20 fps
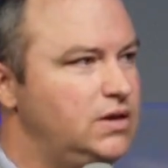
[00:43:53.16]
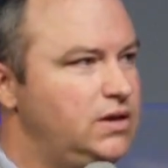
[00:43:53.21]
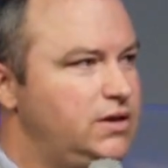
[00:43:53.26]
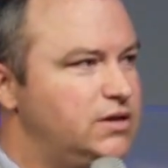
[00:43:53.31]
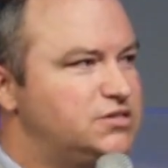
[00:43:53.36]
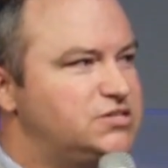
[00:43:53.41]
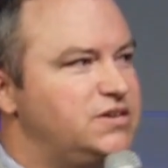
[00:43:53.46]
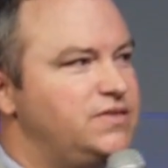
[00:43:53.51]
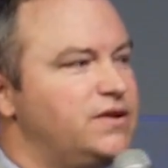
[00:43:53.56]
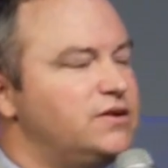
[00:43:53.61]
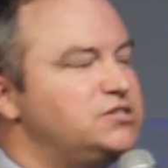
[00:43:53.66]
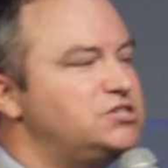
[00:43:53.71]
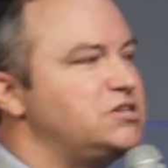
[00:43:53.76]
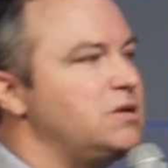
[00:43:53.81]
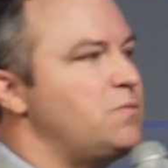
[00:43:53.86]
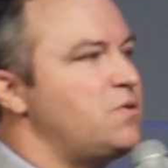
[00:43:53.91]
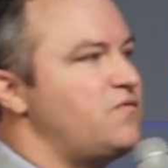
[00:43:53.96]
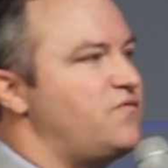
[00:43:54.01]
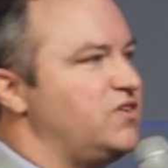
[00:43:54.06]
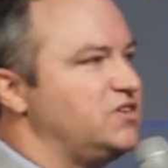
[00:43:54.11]
You see, there's
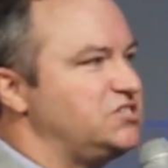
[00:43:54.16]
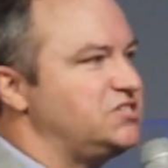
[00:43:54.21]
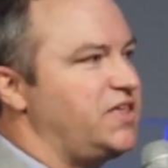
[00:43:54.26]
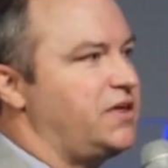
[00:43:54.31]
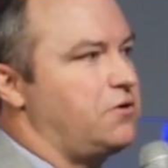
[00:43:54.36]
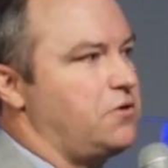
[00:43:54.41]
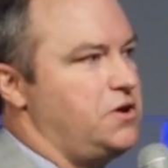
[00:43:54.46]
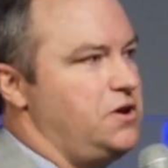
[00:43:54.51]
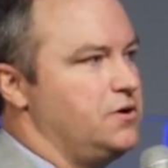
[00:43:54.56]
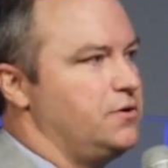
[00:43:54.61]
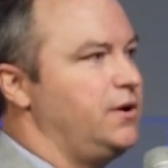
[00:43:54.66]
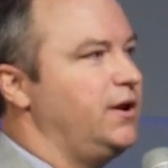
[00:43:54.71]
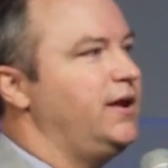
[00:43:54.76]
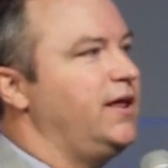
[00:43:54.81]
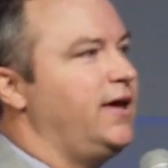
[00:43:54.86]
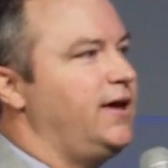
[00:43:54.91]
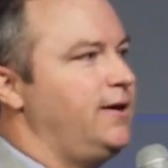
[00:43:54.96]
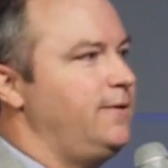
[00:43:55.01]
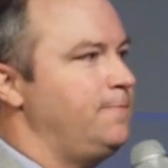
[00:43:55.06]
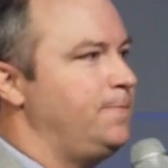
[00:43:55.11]
some of us that are here
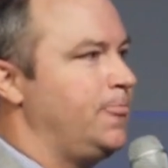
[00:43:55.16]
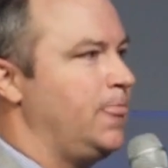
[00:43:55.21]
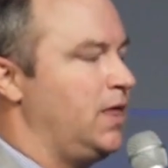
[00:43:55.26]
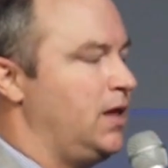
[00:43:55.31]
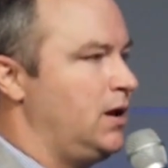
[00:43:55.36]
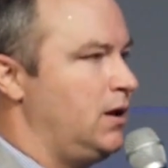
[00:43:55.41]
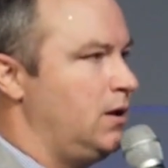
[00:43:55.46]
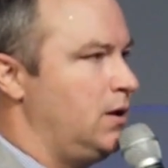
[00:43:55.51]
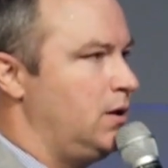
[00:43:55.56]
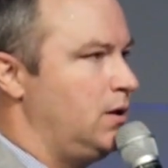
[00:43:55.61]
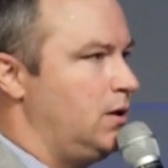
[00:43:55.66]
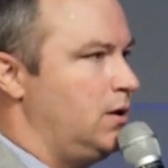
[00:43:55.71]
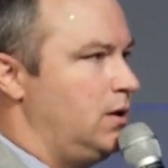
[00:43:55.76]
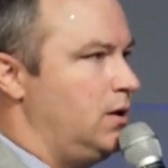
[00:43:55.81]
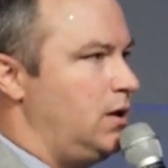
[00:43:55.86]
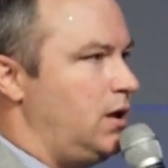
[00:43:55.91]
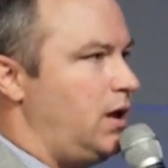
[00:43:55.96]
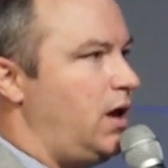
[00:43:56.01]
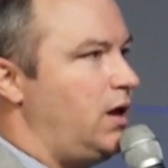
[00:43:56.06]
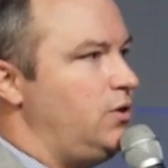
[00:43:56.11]
today,
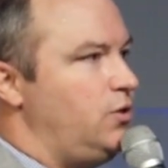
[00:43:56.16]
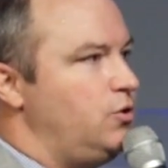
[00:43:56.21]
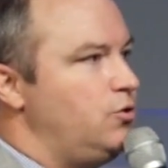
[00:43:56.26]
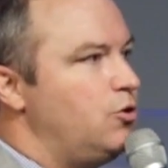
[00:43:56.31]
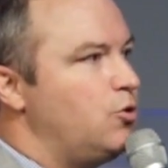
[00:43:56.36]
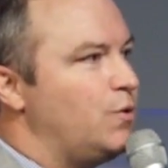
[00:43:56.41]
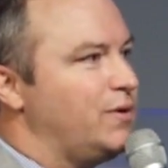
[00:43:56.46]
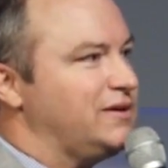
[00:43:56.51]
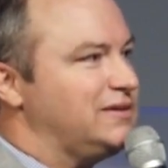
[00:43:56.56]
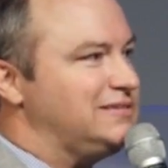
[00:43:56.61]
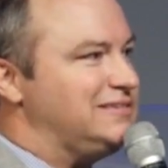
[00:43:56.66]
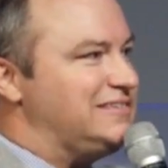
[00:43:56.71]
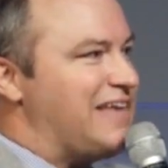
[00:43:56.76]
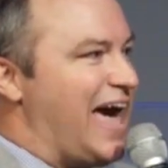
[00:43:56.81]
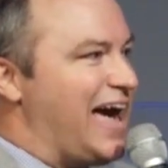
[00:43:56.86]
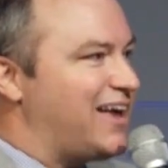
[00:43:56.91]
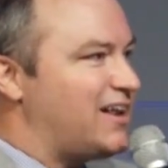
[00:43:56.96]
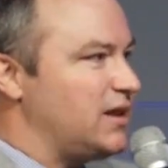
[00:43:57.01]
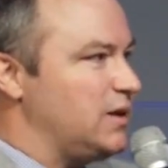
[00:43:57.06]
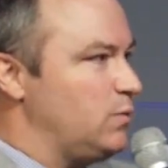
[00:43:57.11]
and you know
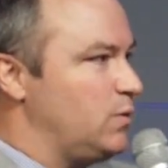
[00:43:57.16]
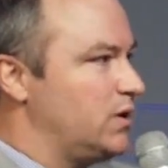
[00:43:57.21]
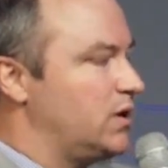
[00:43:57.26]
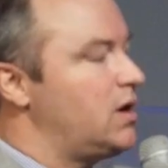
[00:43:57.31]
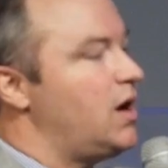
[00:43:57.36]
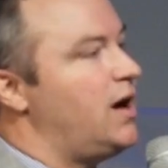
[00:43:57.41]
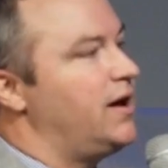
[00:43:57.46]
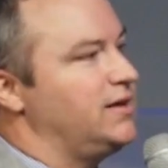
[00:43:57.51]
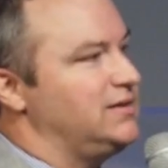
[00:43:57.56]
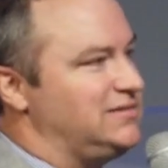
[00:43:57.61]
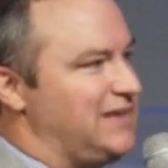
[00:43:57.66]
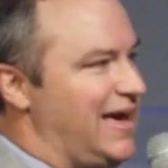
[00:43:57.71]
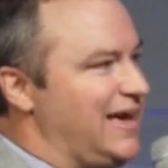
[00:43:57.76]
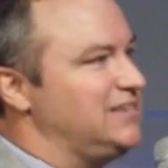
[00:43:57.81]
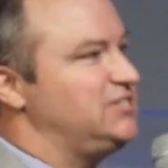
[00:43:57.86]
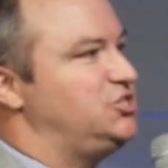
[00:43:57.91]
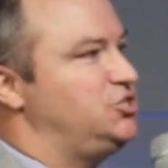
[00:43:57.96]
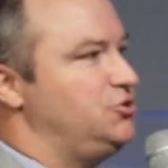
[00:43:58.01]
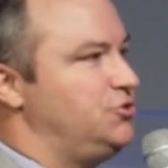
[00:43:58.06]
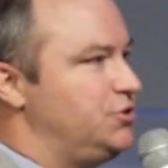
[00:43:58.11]
exactly what God has
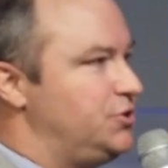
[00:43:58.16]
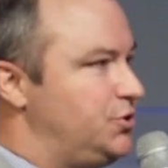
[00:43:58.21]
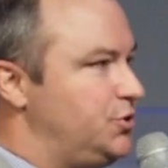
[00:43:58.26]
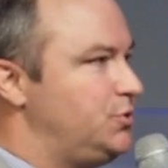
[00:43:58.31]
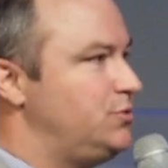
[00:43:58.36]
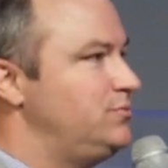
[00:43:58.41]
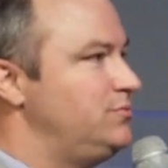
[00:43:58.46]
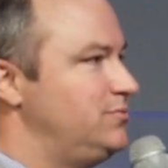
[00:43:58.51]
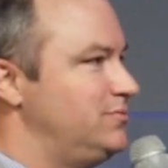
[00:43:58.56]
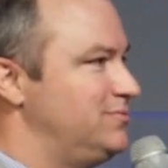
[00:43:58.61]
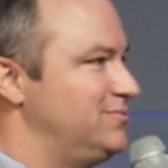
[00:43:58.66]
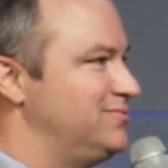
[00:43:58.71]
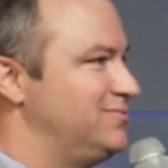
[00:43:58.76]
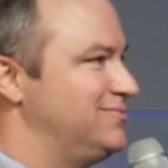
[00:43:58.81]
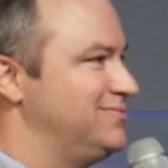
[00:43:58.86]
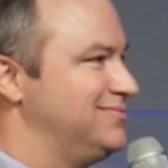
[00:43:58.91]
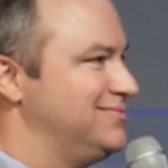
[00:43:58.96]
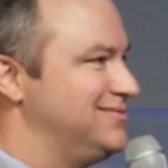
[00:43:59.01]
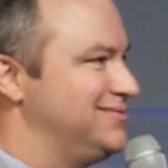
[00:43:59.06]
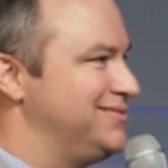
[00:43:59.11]
asked you to do.
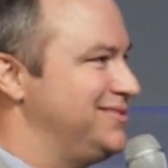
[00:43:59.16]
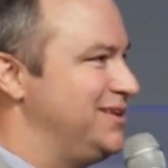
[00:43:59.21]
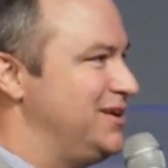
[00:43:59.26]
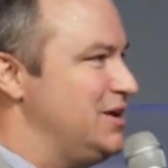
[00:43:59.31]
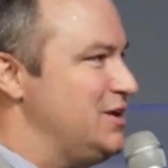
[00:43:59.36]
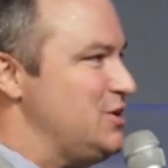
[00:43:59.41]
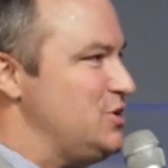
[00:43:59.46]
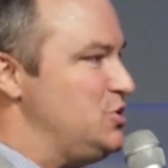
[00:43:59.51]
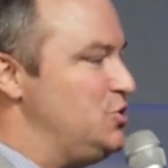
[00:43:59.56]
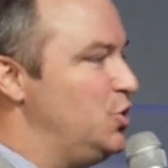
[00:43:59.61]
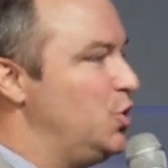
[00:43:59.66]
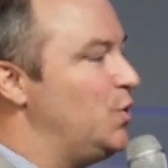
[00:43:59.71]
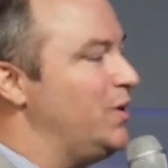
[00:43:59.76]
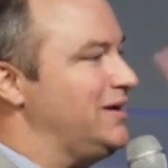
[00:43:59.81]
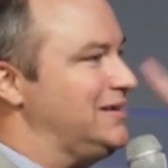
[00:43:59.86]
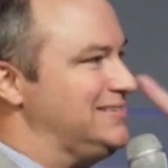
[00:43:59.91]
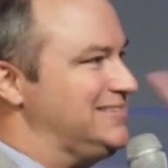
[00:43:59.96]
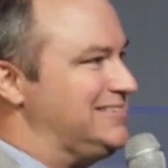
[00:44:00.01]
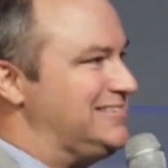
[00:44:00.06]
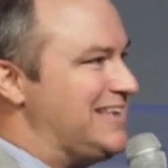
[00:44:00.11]
You know
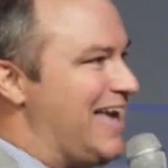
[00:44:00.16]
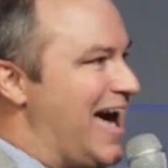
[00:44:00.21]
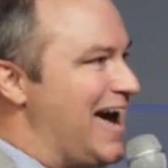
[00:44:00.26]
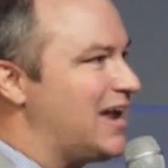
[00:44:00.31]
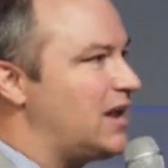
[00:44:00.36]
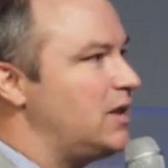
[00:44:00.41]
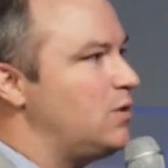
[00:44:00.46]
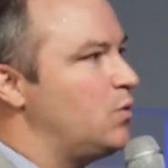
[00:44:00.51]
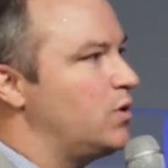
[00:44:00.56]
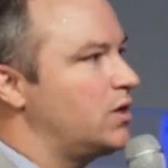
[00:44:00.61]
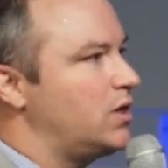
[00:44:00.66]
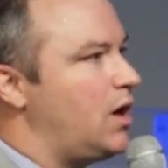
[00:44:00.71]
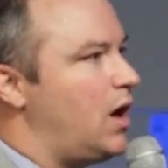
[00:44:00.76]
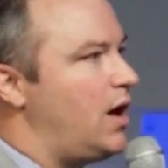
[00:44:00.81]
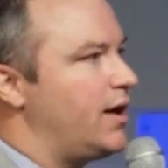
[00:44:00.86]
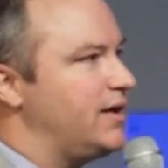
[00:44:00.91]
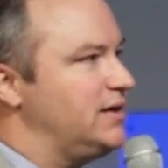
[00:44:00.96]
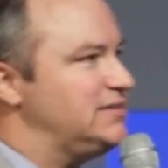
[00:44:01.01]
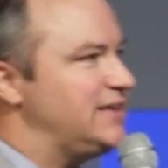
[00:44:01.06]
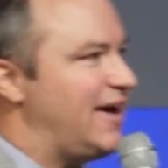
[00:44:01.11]
exactly what
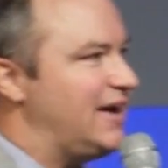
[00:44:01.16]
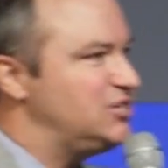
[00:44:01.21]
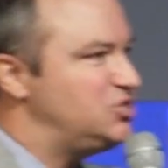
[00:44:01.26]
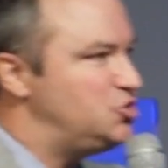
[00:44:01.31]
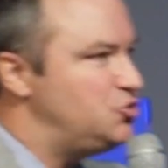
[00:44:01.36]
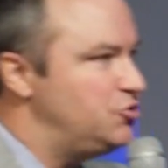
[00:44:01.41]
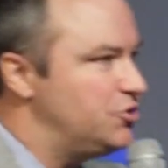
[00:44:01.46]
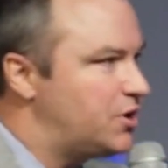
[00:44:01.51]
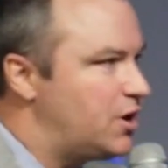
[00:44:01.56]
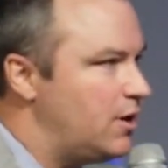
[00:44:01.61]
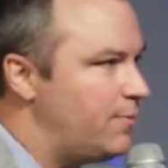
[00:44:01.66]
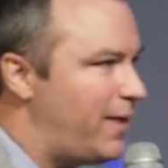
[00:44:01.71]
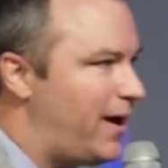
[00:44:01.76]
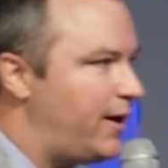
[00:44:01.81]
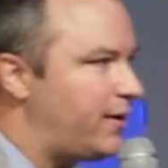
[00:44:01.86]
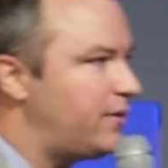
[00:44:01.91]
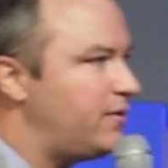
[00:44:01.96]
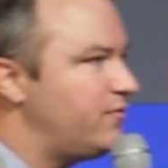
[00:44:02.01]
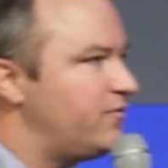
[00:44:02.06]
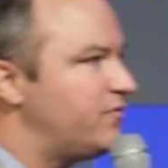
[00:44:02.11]
God has asked you to come
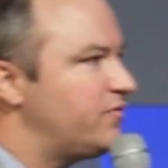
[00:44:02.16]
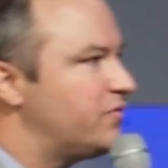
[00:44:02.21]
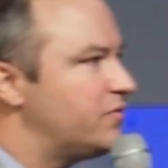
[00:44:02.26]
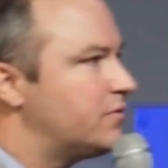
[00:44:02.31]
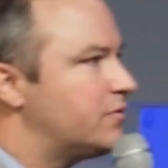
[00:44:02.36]
out of.